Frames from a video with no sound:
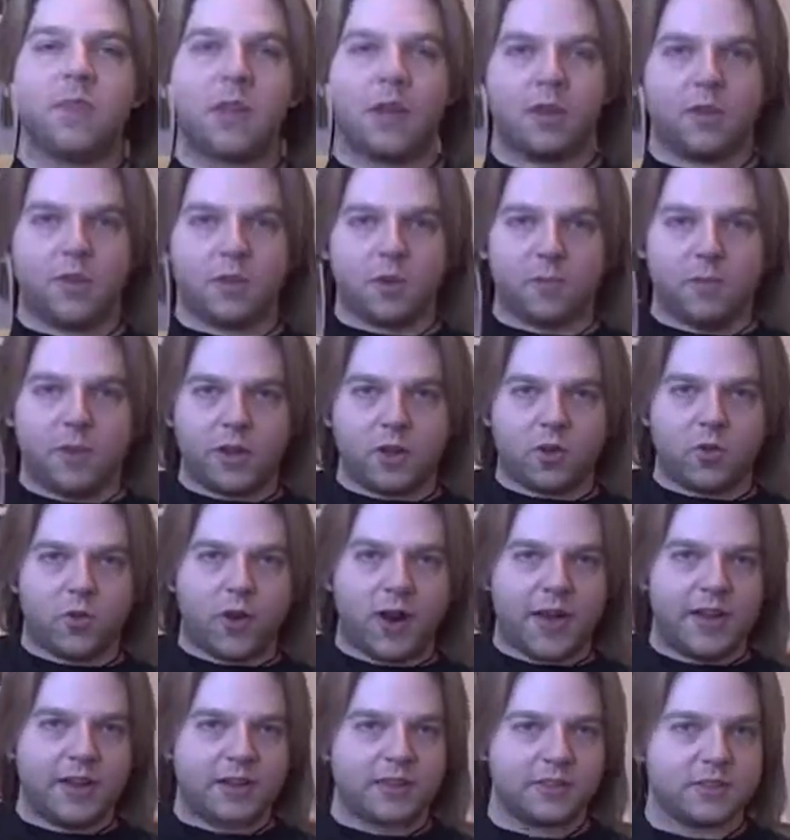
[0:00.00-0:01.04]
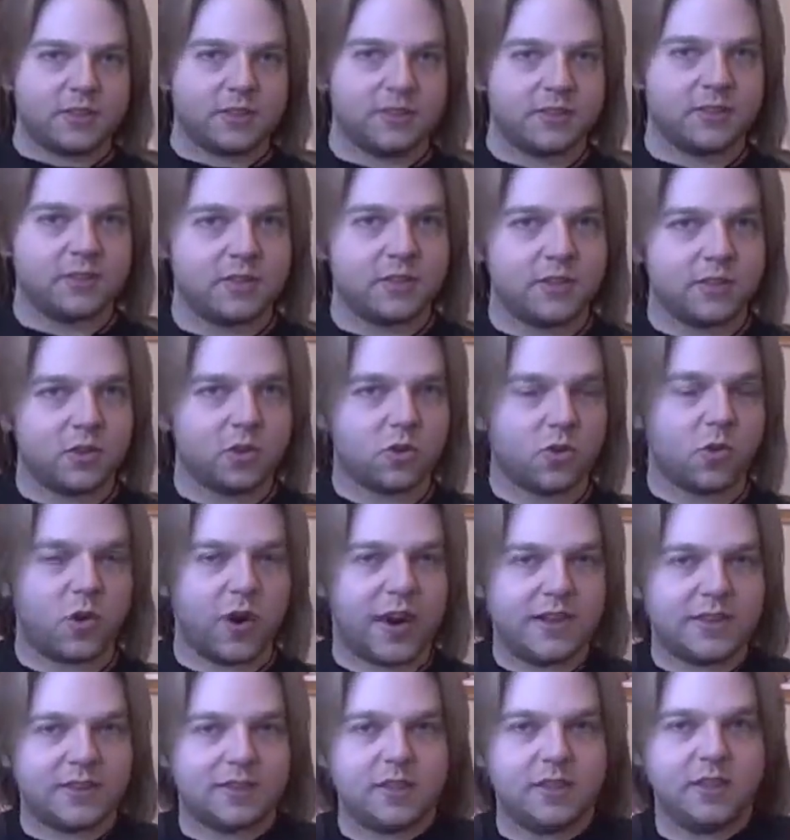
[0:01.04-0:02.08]
A little bit of grass, a little
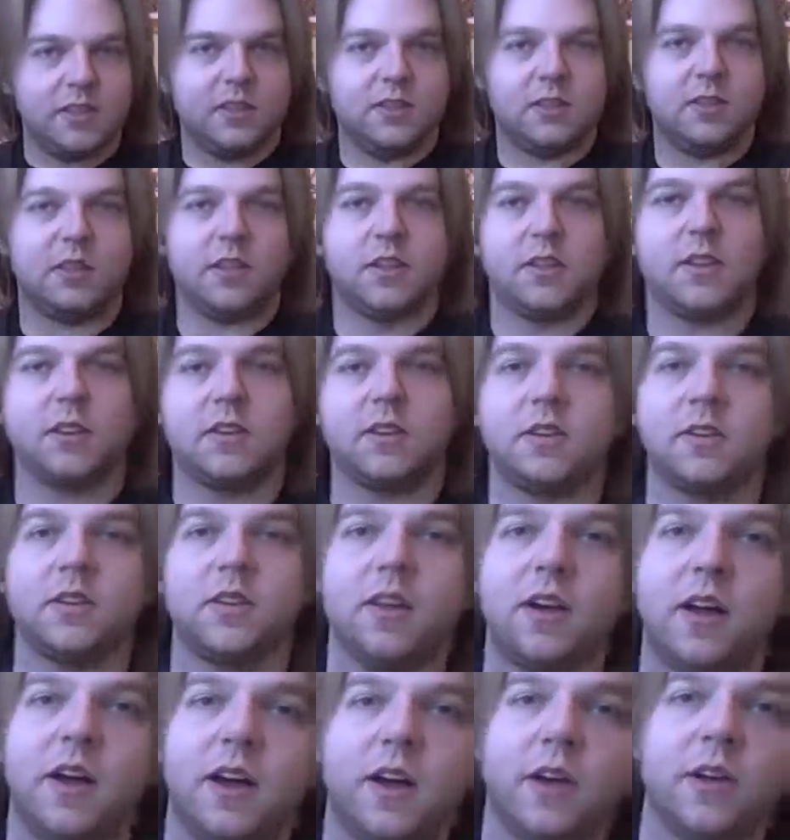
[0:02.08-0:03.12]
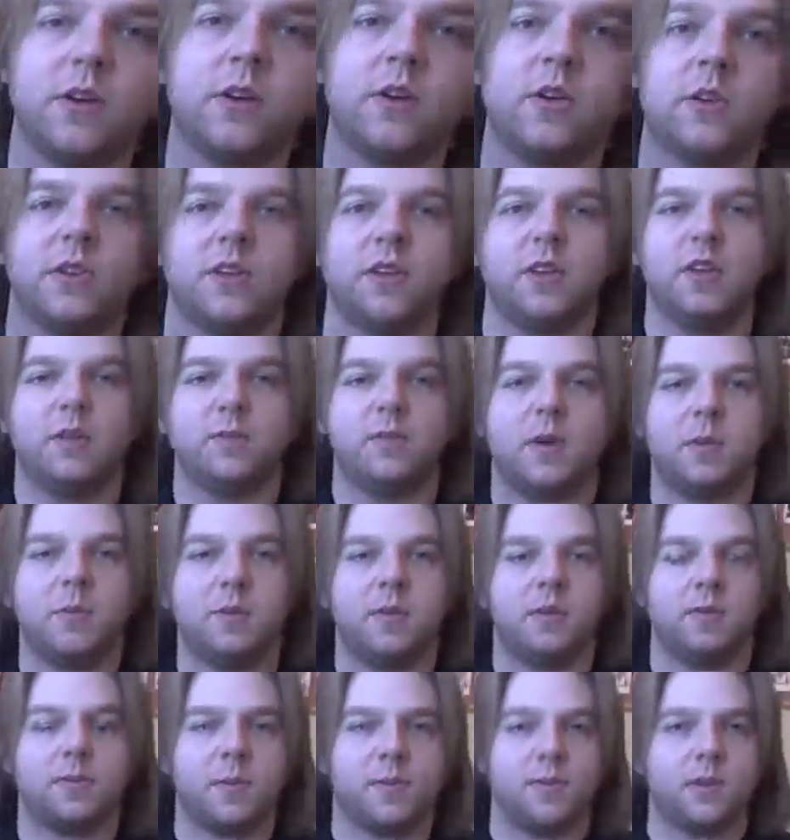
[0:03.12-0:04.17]
grassy, a little earthy,
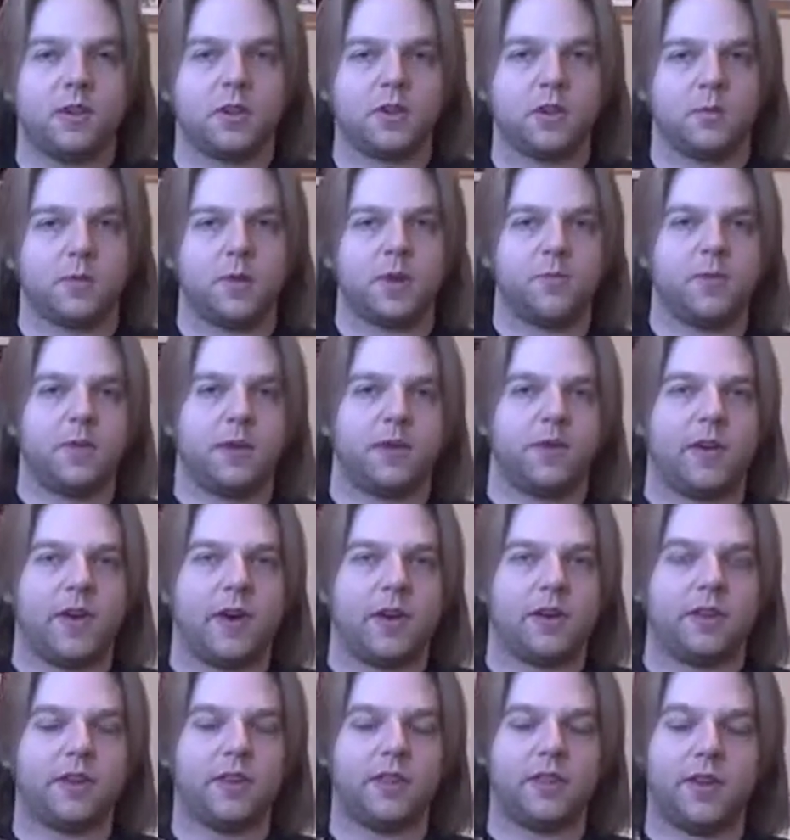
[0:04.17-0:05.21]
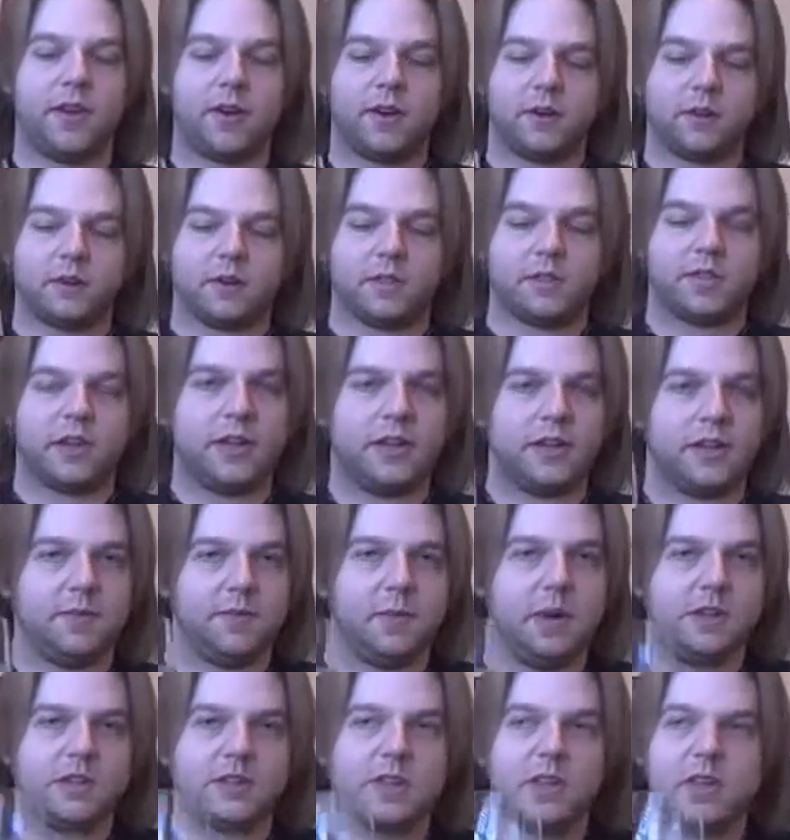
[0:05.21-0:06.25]
maybe a little bit of minerality there, slightly
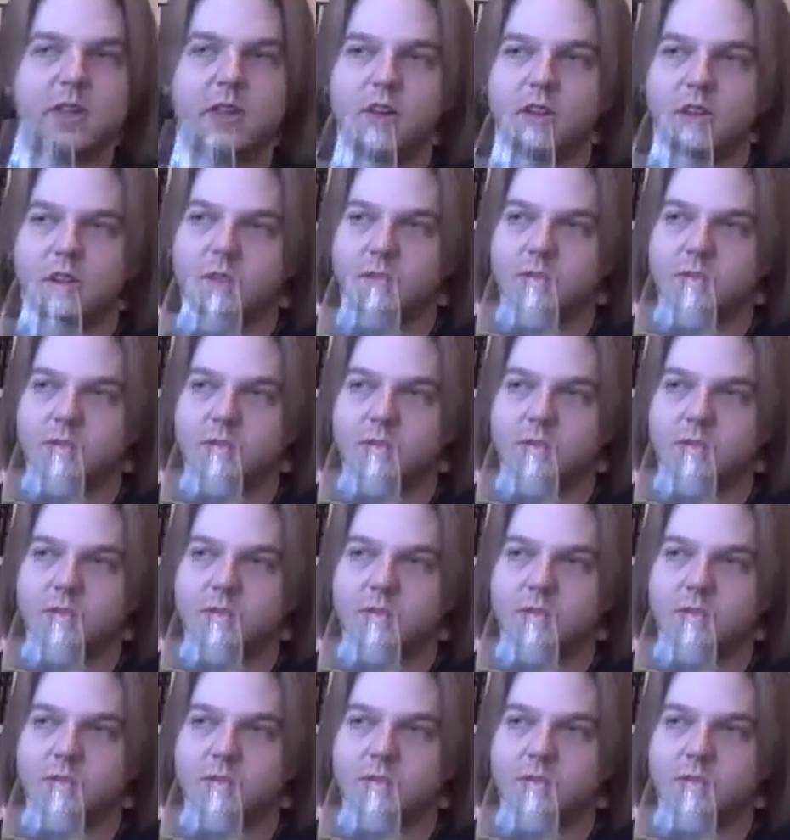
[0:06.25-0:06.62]
musky.